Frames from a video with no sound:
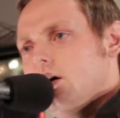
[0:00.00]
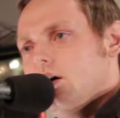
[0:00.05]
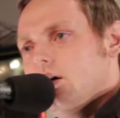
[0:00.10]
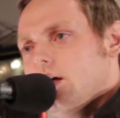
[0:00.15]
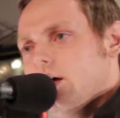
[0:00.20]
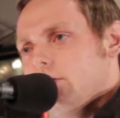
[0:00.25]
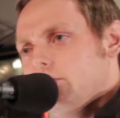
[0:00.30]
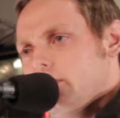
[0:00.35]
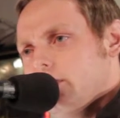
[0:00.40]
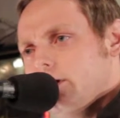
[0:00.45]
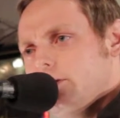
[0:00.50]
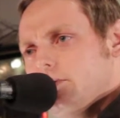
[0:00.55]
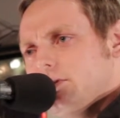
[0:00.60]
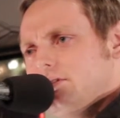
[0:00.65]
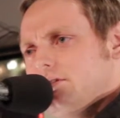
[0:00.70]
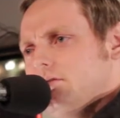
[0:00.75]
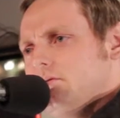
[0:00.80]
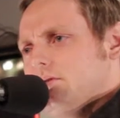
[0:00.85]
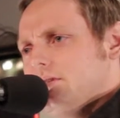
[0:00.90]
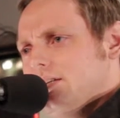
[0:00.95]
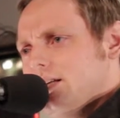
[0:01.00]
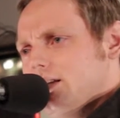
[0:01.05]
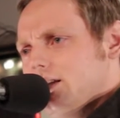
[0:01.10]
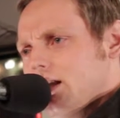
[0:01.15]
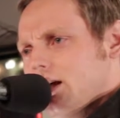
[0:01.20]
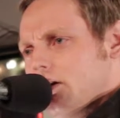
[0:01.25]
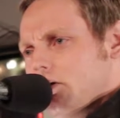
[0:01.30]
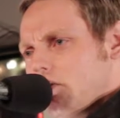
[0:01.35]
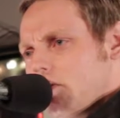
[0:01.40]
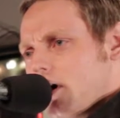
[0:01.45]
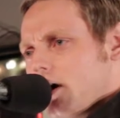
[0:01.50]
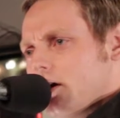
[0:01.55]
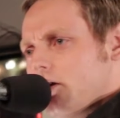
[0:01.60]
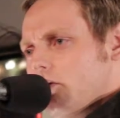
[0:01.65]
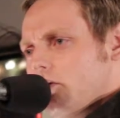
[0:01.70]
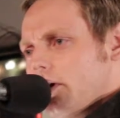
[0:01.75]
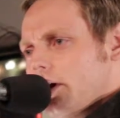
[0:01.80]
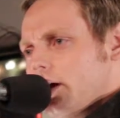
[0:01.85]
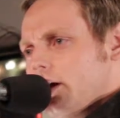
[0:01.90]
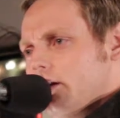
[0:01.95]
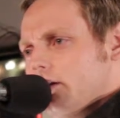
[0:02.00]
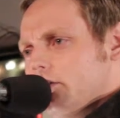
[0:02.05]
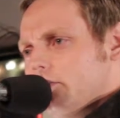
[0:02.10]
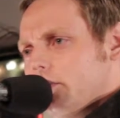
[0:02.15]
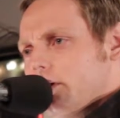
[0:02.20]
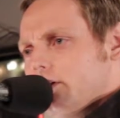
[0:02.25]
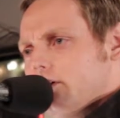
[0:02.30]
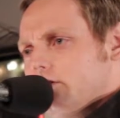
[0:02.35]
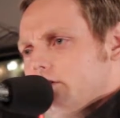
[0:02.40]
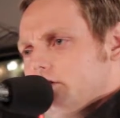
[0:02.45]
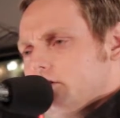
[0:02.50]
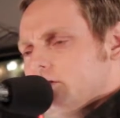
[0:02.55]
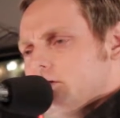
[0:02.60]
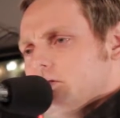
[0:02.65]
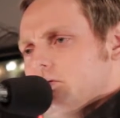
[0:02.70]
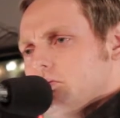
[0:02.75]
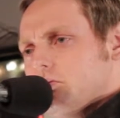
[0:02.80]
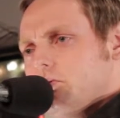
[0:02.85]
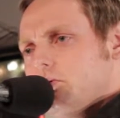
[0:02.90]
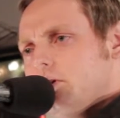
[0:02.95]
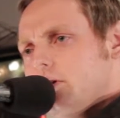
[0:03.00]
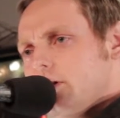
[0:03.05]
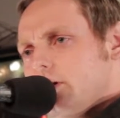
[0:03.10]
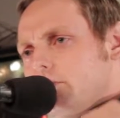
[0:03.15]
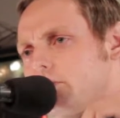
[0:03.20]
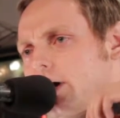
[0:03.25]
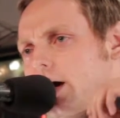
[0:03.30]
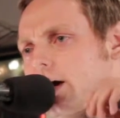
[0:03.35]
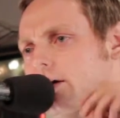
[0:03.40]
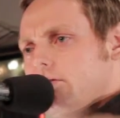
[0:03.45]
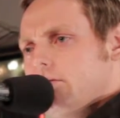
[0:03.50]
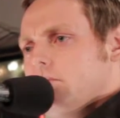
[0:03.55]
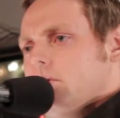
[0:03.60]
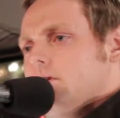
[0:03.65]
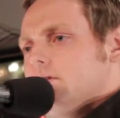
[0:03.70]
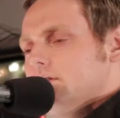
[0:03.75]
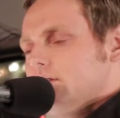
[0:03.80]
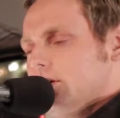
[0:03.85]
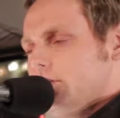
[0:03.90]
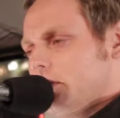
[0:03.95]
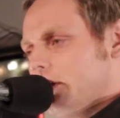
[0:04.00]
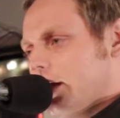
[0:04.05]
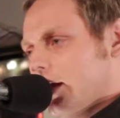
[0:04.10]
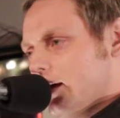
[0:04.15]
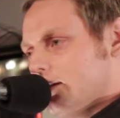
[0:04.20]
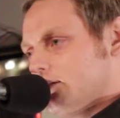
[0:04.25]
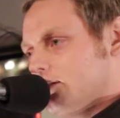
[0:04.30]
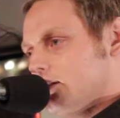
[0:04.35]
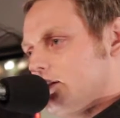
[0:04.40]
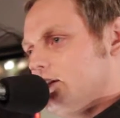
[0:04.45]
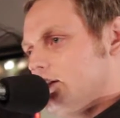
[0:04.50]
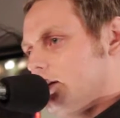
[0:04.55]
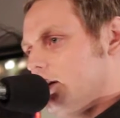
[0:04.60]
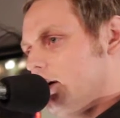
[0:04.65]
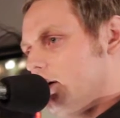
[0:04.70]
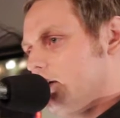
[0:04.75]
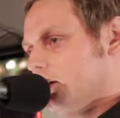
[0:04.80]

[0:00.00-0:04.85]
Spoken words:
Like, bulimics still retain a lot of water weight. Their breath is usually really bad from all the stomach acid, you know?